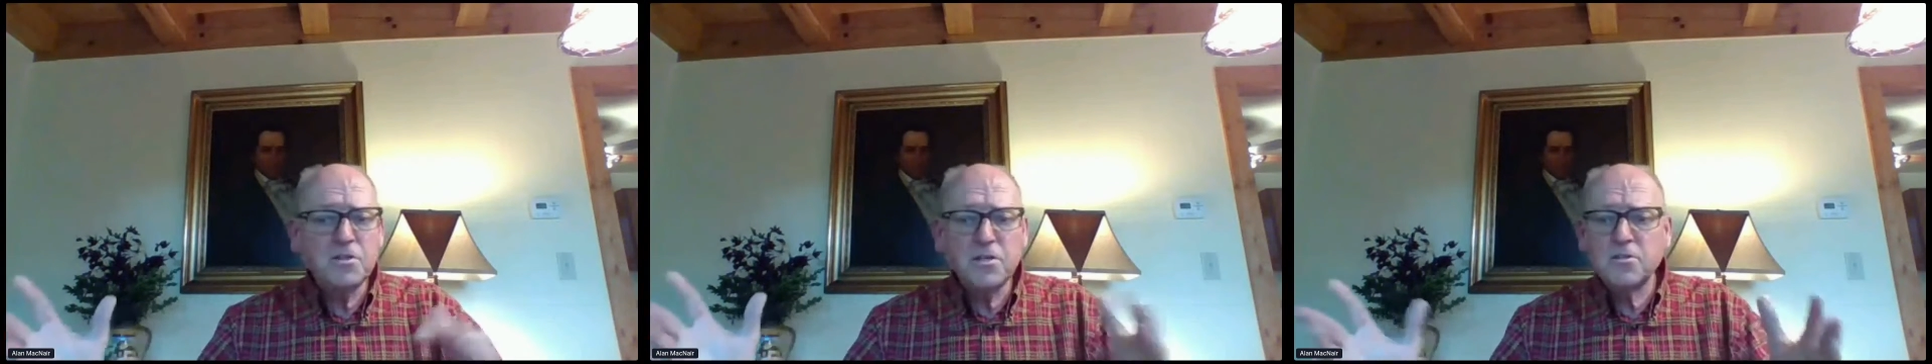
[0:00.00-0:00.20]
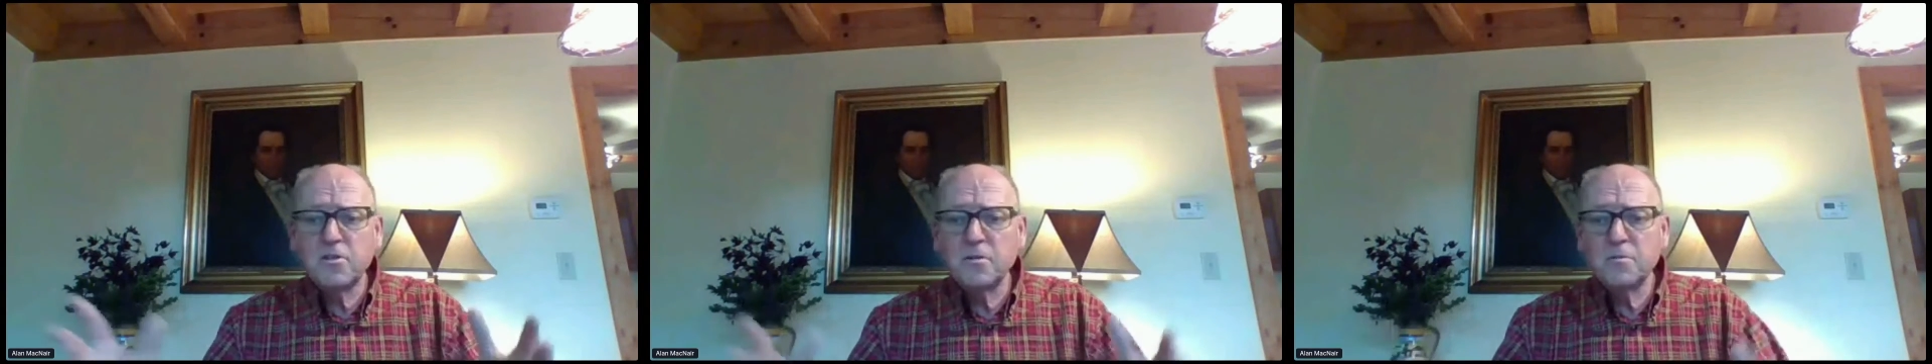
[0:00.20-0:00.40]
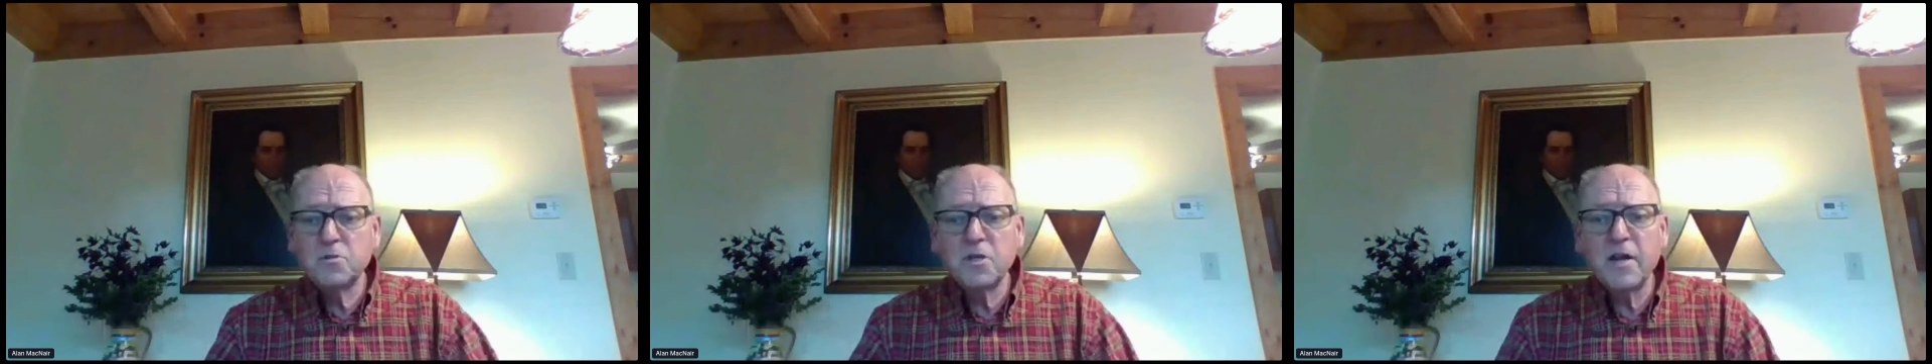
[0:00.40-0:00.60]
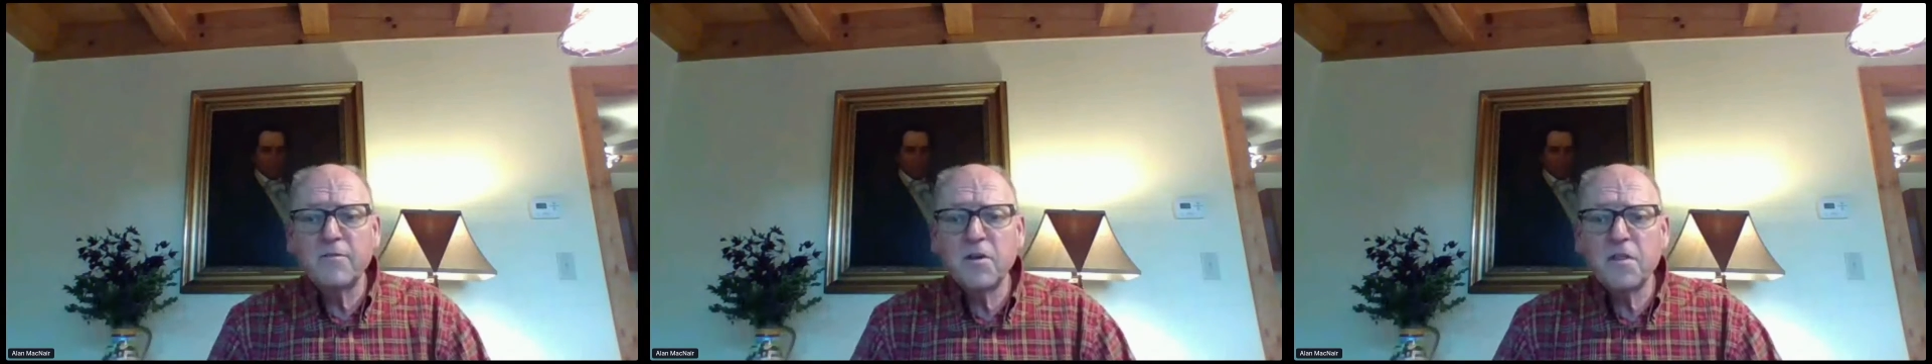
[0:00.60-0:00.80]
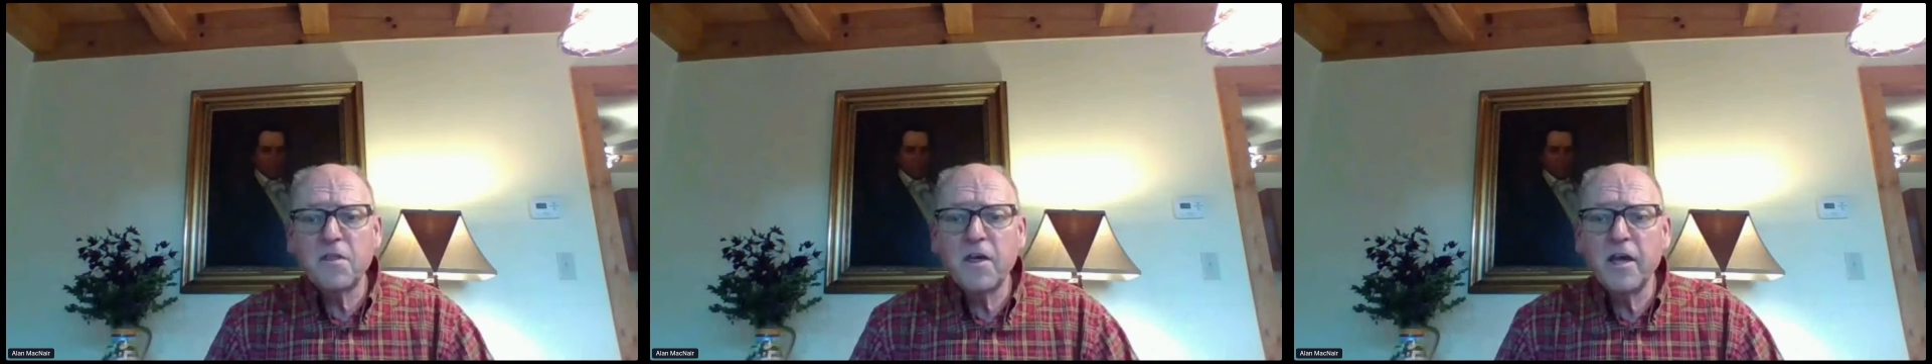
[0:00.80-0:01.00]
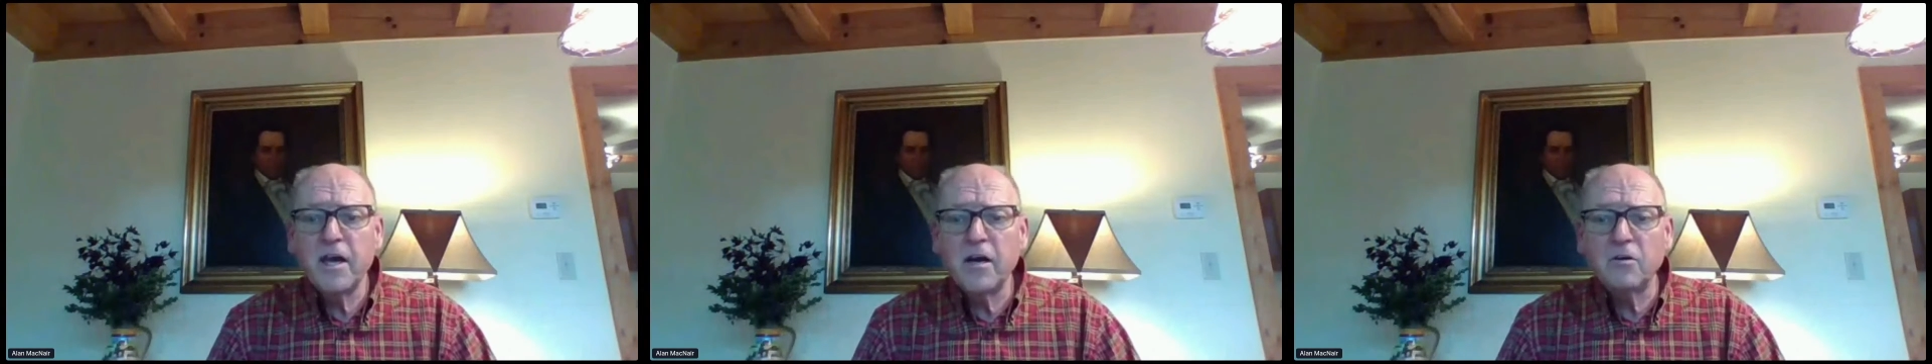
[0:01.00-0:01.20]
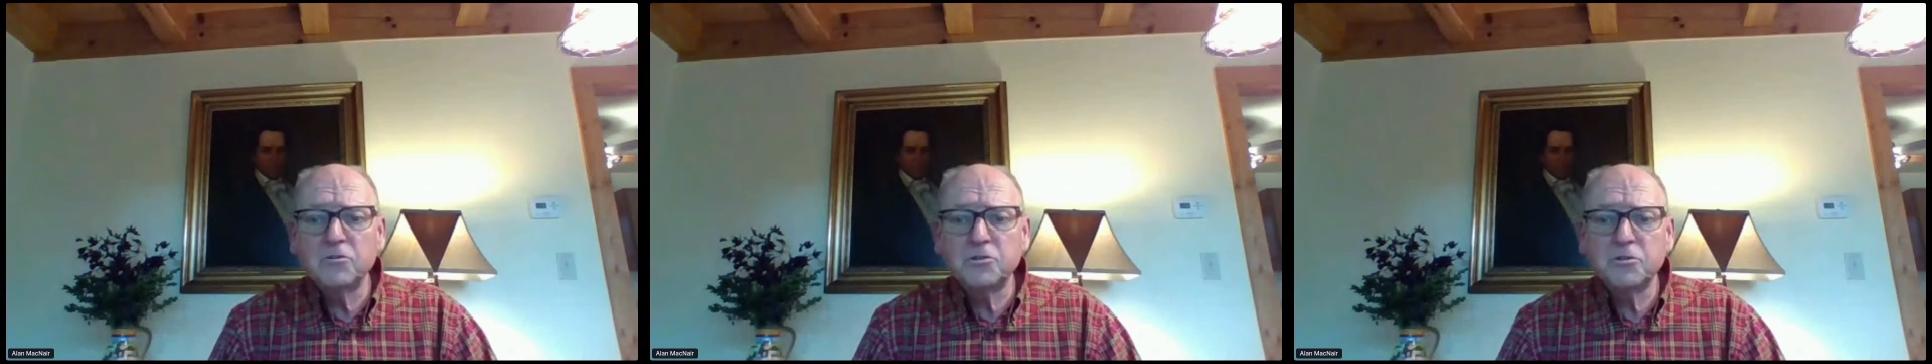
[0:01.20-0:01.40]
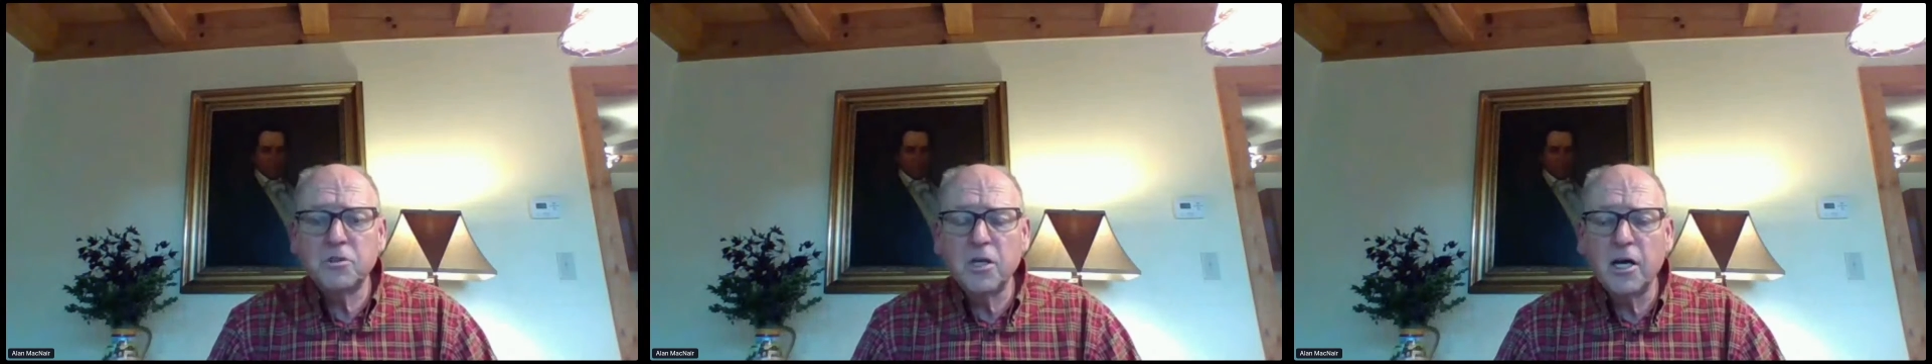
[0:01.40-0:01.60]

systems and everything else,